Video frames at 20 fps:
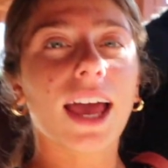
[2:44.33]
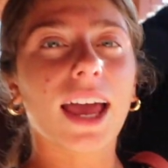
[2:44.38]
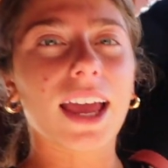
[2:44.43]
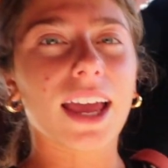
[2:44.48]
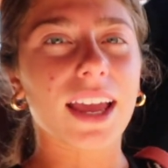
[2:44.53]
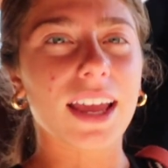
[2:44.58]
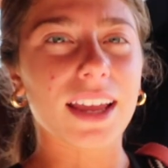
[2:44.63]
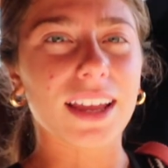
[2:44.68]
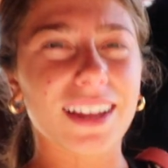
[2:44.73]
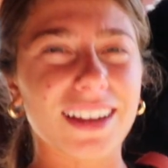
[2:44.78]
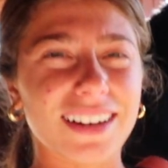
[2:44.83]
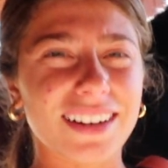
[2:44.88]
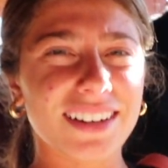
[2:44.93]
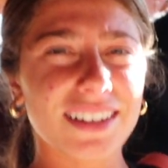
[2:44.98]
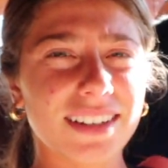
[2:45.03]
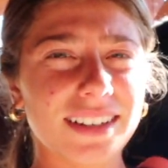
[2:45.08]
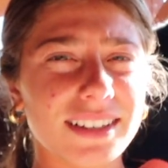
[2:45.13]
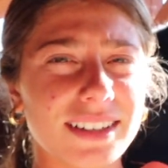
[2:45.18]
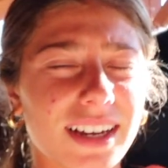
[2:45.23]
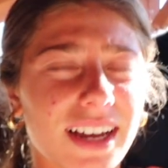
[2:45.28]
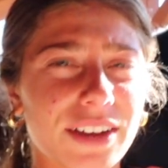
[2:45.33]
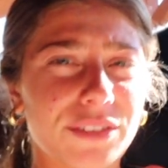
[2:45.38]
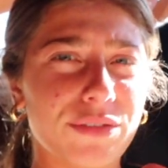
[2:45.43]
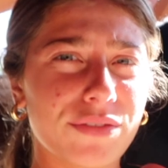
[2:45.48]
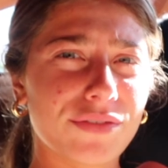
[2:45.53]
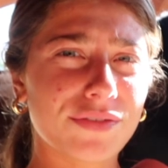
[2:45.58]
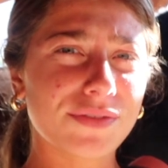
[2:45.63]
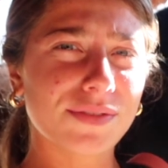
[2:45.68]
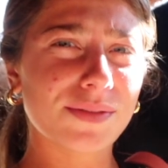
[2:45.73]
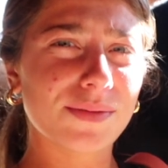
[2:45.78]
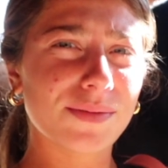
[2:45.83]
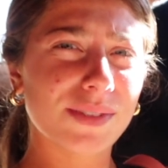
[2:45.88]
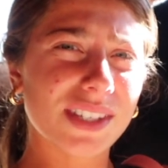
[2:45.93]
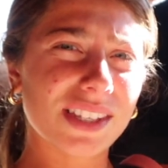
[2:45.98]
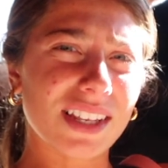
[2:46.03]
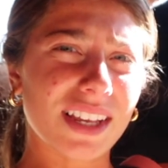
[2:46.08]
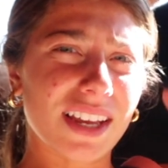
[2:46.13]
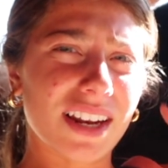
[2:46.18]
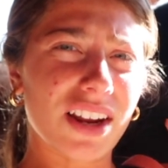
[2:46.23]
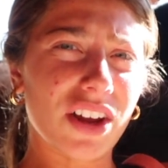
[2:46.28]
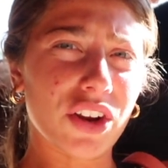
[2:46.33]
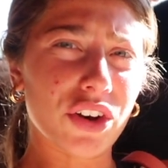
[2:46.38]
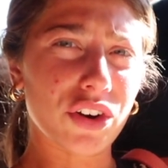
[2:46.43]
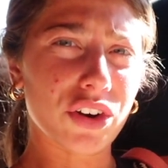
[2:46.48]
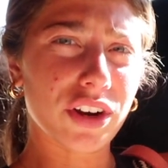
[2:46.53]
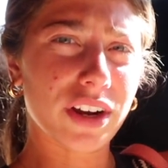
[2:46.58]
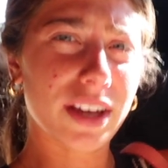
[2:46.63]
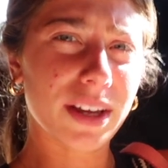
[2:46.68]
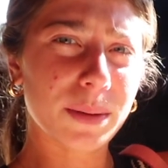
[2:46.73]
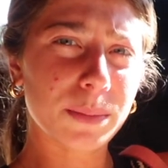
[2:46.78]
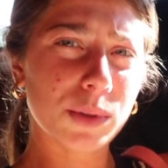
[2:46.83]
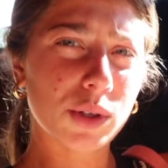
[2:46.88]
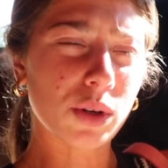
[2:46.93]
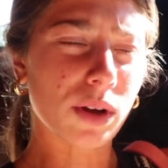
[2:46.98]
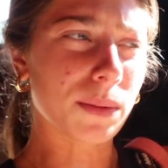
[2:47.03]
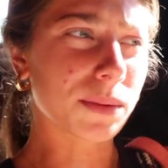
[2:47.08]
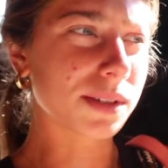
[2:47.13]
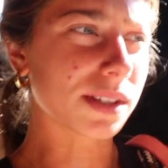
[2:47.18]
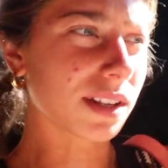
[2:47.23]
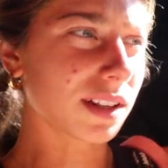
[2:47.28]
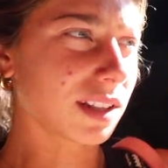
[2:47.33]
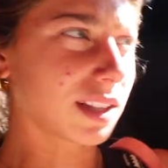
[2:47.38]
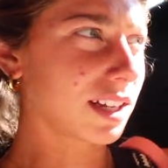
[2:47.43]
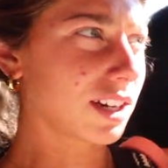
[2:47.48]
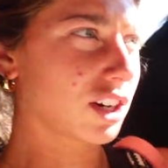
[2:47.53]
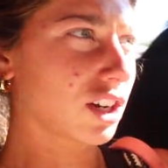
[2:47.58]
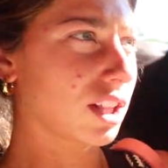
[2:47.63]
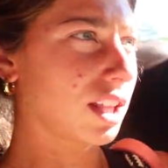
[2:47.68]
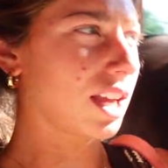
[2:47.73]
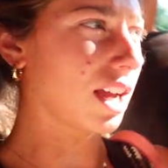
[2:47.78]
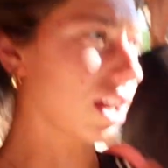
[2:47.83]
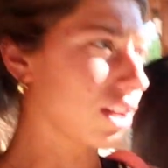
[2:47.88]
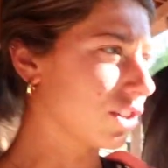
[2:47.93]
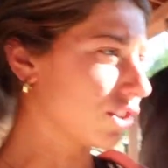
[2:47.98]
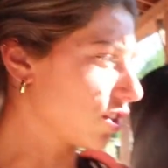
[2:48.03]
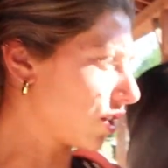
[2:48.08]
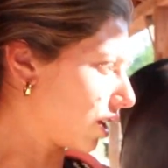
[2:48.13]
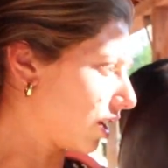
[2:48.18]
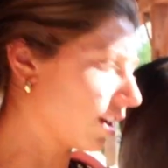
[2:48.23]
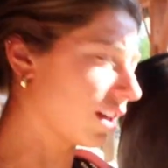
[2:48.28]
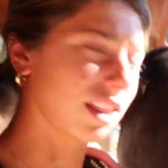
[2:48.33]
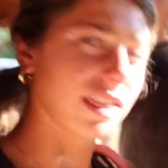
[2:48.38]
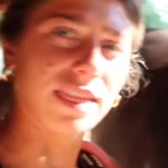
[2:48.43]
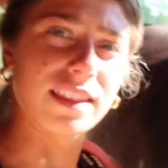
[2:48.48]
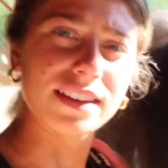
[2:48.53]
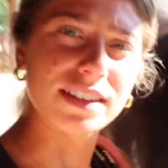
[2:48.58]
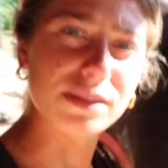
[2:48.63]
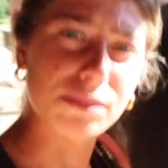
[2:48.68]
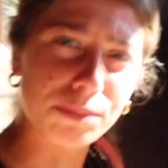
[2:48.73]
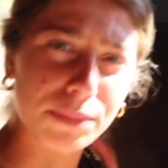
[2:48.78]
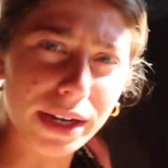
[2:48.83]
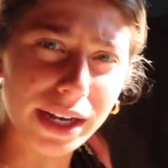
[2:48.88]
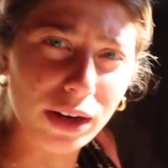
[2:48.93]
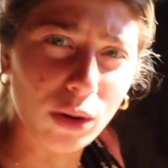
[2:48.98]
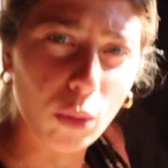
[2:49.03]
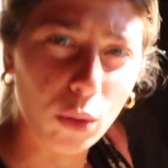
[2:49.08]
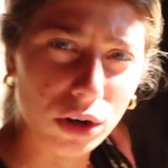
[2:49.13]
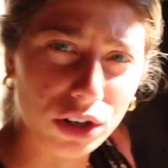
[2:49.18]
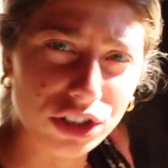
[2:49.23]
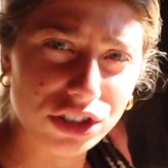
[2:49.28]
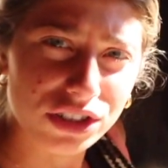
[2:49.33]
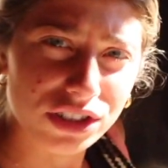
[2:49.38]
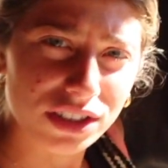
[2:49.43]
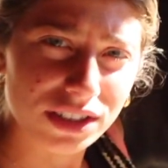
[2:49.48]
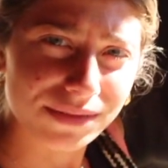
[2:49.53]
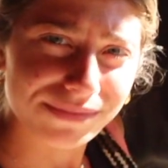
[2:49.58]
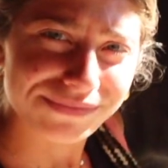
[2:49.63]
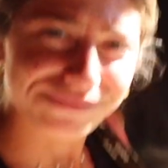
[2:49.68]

And I slid under him. So I was literally under this big horse.